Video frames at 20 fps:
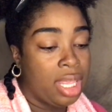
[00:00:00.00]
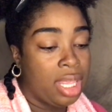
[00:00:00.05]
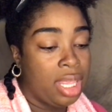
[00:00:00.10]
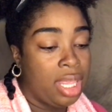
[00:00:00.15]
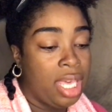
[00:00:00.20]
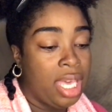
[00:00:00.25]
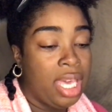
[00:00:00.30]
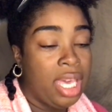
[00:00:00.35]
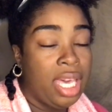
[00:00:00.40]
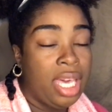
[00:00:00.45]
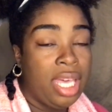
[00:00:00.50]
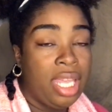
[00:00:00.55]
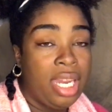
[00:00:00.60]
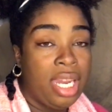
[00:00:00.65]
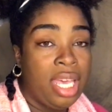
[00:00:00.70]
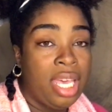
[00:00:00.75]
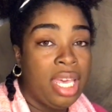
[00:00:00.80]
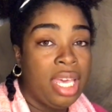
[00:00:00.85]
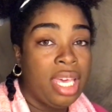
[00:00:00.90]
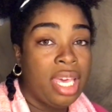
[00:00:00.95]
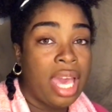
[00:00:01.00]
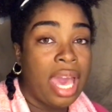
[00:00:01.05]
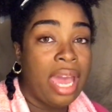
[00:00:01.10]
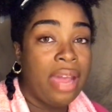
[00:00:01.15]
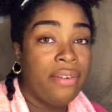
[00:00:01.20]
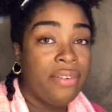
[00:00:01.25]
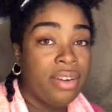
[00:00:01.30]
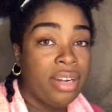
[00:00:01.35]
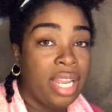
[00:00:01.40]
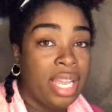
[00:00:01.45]
then
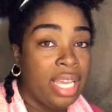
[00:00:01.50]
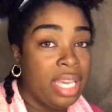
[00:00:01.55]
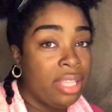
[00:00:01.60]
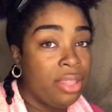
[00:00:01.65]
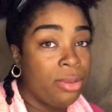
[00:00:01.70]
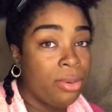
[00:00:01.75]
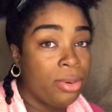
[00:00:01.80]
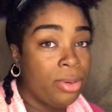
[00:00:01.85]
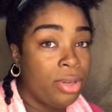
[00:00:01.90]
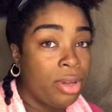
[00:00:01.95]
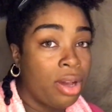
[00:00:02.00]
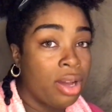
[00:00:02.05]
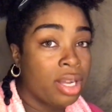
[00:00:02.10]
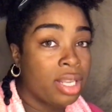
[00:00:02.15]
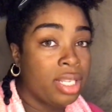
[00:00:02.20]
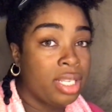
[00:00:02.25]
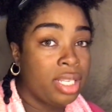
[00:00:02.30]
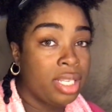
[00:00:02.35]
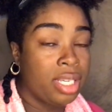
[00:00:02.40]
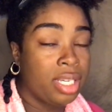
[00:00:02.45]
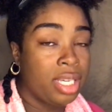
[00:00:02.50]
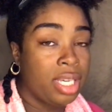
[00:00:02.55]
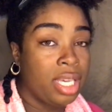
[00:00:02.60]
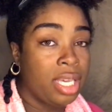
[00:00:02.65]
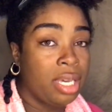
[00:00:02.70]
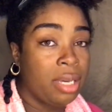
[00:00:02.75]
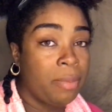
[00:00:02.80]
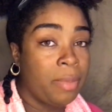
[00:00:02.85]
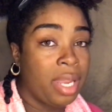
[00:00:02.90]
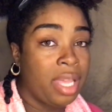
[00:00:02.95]
after they get through talking to
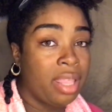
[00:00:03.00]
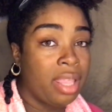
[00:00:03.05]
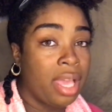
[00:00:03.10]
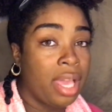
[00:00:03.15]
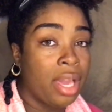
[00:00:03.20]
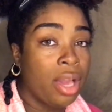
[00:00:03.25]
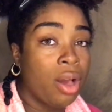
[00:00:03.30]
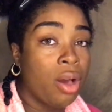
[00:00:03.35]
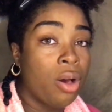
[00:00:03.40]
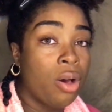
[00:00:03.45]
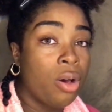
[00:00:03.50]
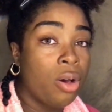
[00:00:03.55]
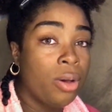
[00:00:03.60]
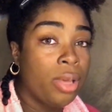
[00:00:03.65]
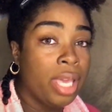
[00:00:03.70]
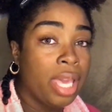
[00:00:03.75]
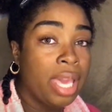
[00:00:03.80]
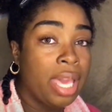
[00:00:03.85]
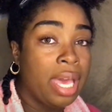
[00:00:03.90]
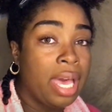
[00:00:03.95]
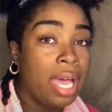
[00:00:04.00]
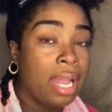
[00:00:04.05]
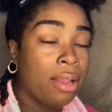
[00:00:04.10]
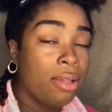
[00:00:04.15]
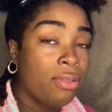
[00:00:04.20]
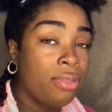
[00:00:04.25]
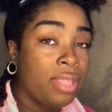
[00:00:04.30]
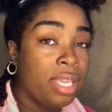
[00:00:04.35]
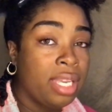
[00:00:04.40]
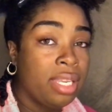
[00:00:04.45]
him, they're like, oh yeah, I
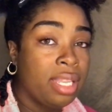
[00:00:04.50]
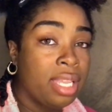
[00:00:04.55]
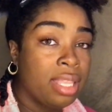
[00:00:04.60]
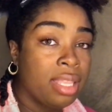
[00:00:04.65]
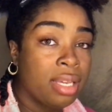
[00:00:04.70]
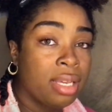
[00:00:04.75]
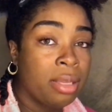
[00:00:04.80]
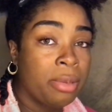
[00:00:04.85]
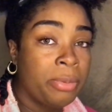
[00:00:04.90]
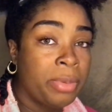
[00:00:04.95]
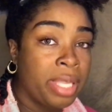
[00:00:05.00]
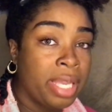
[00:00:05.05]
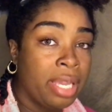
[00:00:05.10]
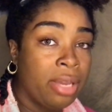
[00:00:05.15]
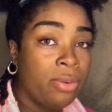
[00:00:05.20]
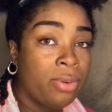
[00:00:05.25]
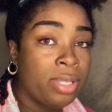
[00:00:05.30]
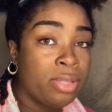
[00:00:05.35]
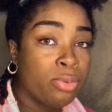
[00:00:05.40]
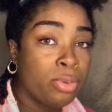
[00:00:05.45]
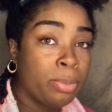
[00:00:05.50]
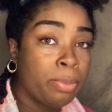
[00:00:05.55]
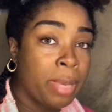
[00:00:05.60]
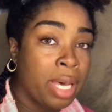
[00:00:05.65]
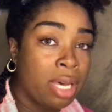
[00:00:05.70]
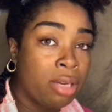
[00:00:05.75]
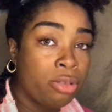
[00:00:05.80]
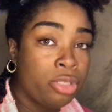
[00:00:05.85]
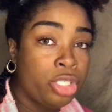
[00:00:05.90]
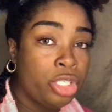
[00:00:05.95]
don't think that the complaint was
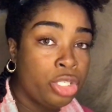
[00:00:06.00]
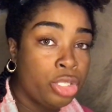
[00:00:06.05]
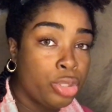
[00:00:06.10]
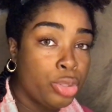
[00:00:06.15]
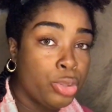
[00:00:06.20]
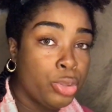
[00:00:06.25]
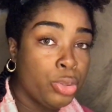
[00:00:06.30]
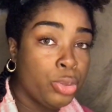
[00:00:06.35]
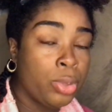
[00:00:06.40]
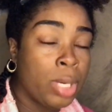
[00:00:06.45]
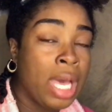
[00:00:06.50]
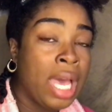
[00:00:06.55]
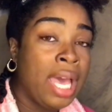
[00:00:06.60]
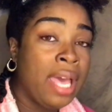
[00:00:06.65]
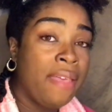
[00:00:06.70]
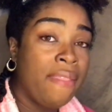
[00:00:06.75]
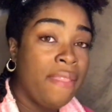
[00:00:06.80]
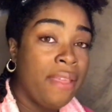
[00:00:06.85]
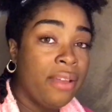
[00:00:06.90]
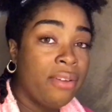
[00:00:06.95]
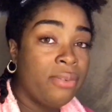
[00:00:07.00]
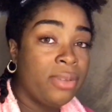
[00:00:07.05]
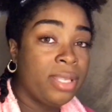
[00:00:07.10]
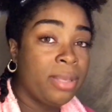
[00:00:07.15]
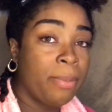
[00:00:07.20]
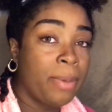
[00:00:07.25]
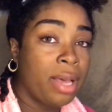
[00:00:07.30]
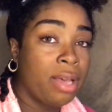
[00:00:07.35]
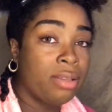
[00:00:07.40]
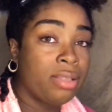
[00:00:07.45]
about you. I think it
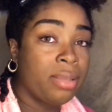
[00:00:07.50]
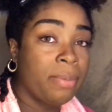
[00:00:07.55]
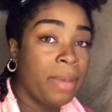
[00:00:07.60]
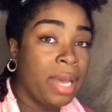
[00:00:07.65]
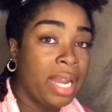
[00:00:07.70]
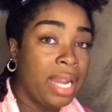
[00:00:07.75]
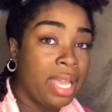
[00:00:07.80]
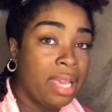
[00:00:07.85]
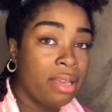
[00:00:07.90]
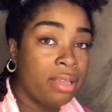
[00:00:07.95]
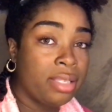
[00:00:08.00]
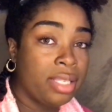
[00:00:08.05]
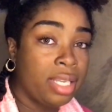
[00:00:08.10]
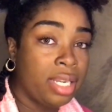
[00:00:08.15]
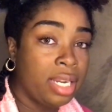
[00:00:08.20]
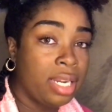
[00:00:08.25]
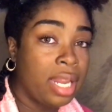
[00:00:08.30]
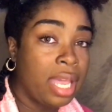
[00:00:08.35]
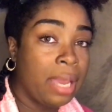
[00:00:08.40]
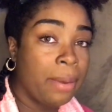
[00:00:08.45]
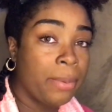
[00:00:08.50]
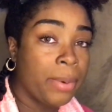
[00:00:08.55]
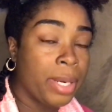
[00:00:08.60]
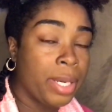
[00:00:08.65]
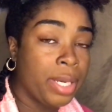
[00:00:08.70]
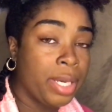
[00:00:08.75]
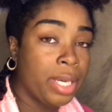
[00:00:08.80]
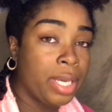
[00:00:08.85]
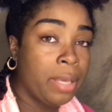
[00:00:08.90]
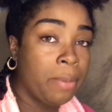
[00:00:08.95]
was about somebody else in the
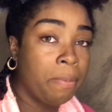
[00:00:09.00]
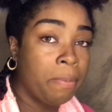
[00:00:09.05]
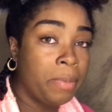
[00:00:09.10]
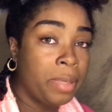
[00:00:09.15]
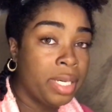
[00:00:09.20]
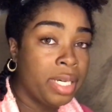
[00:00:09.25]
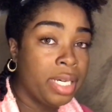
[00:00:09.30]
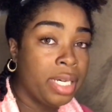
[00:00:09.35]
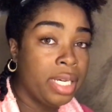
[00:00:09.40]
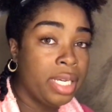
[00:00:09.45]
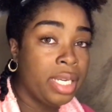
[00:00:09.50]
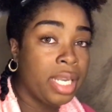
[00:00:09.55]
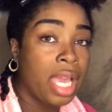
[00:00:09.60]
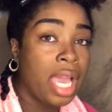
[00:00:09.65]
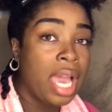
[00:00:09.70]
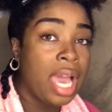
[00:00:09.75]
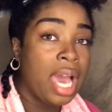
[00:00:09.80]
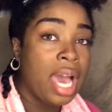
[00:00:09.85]
neighborhood, but